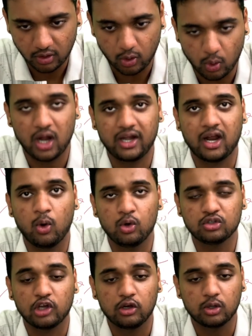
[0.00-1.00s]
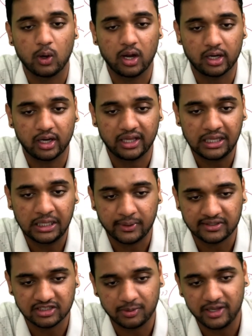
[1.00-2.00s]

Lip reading: how to solve quadratic equations.